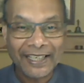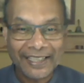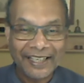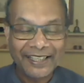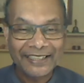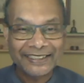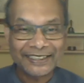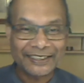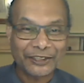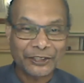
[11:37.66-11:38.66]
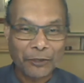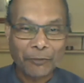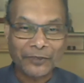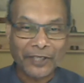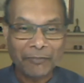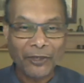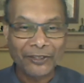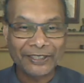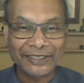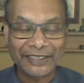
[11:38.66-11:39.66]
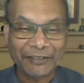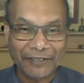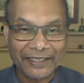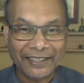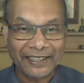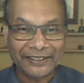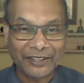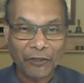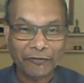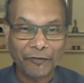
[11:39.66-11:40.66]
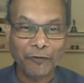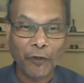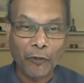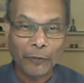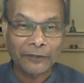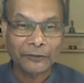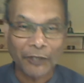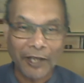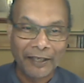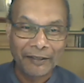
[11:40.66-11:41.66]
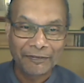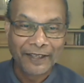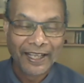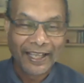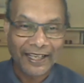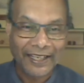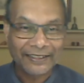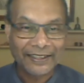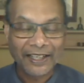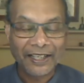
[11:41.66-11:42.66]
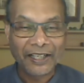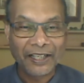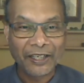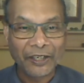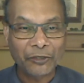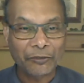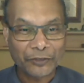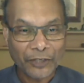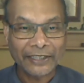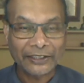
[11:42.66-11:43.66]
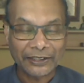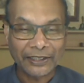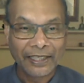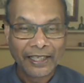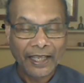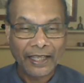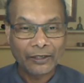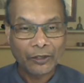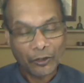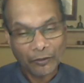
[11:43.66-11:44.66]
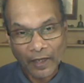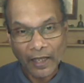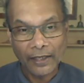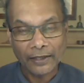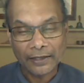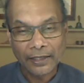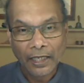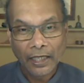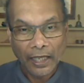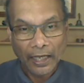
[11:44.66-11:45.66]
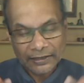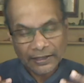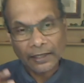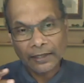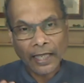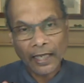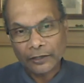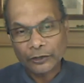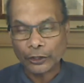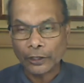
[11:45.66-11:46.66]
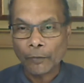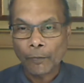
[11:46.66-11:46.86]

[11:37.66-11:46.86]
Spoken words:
unless it's a souped-up Honda Civic that has got four-wheel drive and a lot of traction and a lot of height. As an analogy,